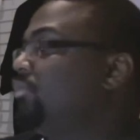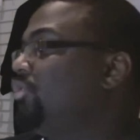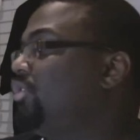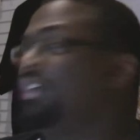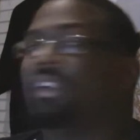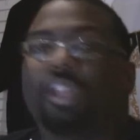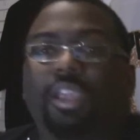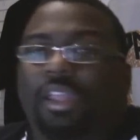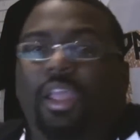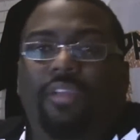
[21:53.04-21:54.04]
just
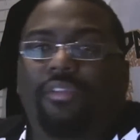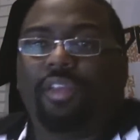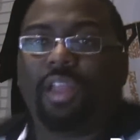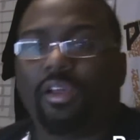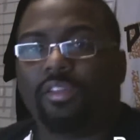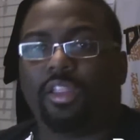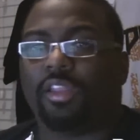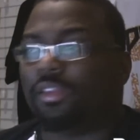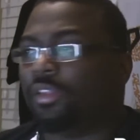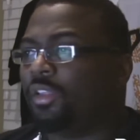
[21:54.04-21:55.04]
click it every now and
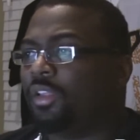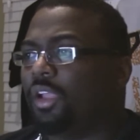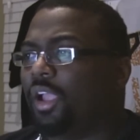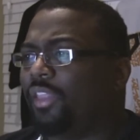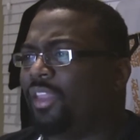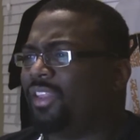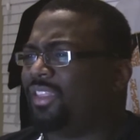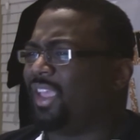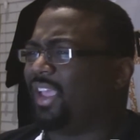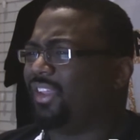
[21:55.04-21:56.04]
then. And then at
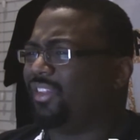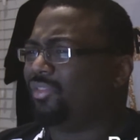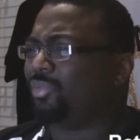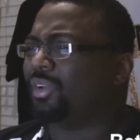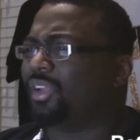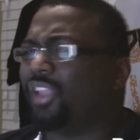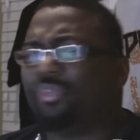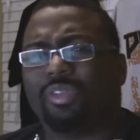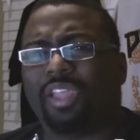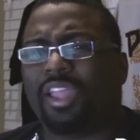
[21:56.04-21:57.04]
the end,
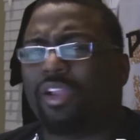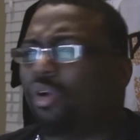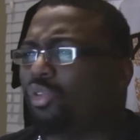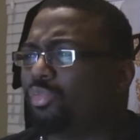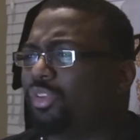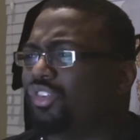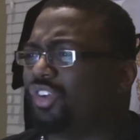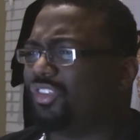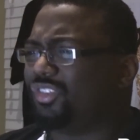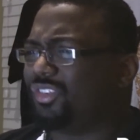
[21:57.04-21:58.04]
29-28, all 3
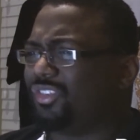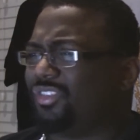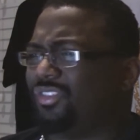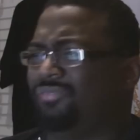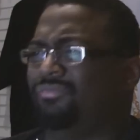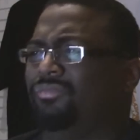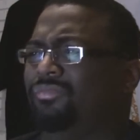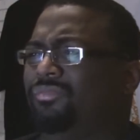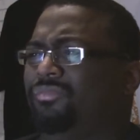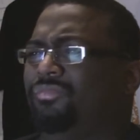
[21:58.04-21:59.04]
judges?
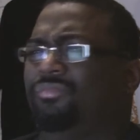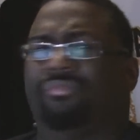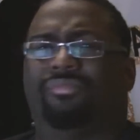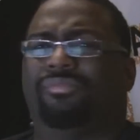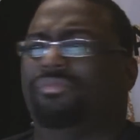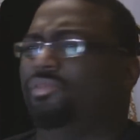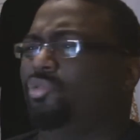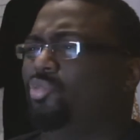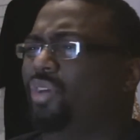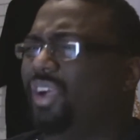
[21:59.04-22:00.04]

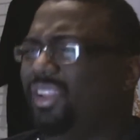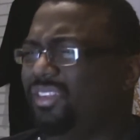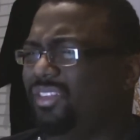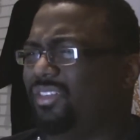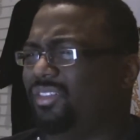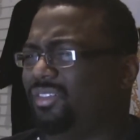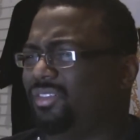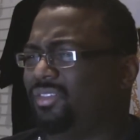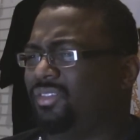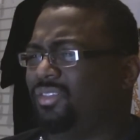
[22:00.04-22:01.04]
What?
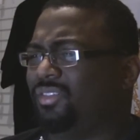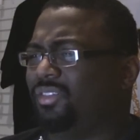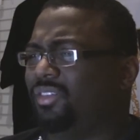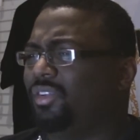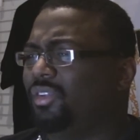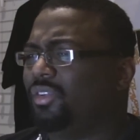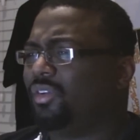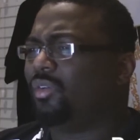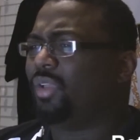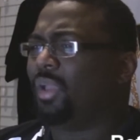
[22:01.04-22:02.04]

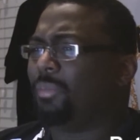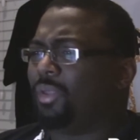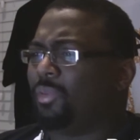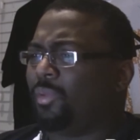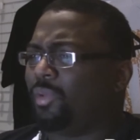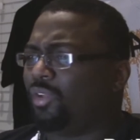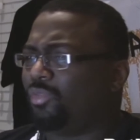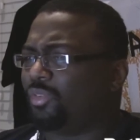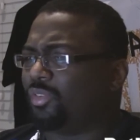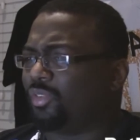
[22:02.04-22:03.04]
Oh yeah, by the way, what
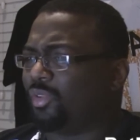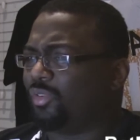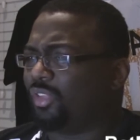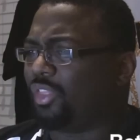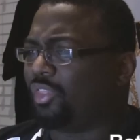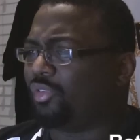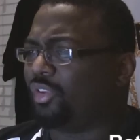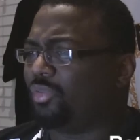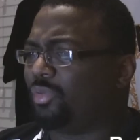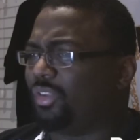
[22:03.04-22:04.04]
else was there? There a
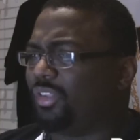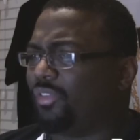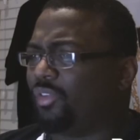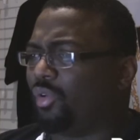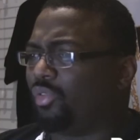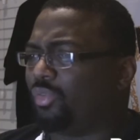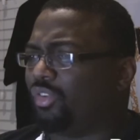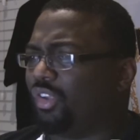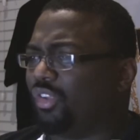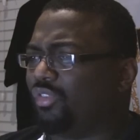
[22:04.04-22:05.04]
30-27, all
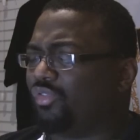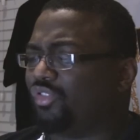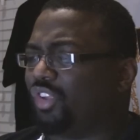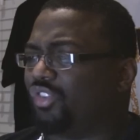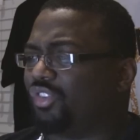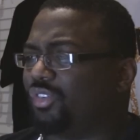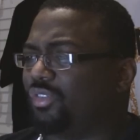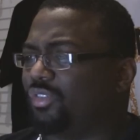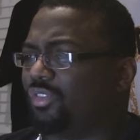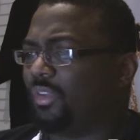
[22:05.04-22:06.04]
3 judges for Jake
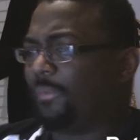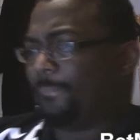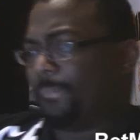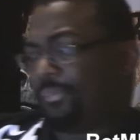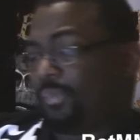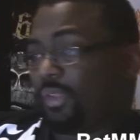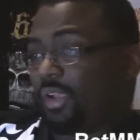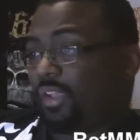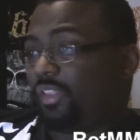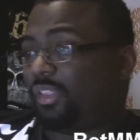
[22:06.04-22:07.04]
Shields.
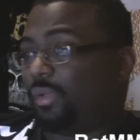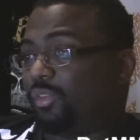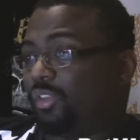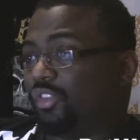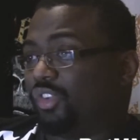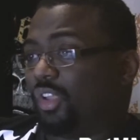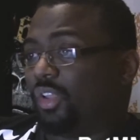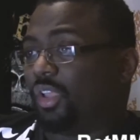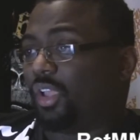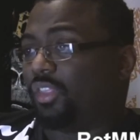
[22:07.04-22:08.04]
I think that was
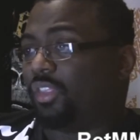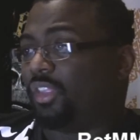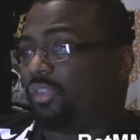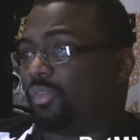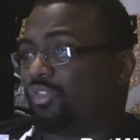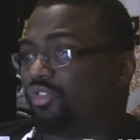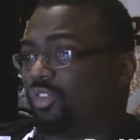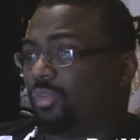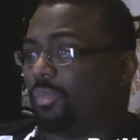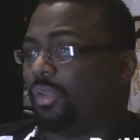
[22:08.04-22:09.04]
legit. Like, I think that's what it
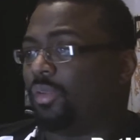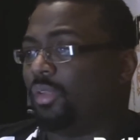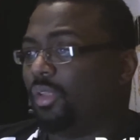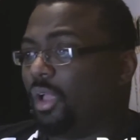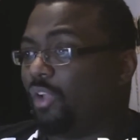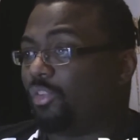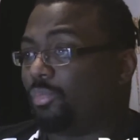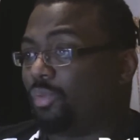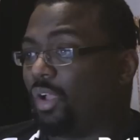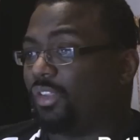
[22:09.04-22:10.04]
should have been. I was
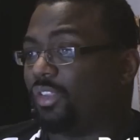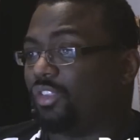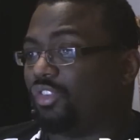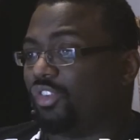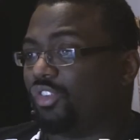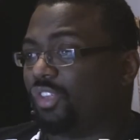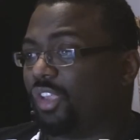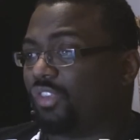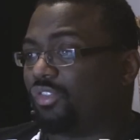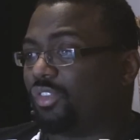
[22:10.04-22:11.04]
surprised that the judges
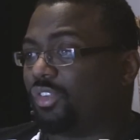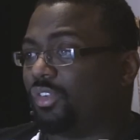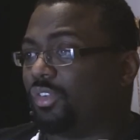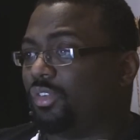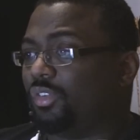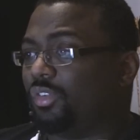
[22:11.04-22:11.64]
actually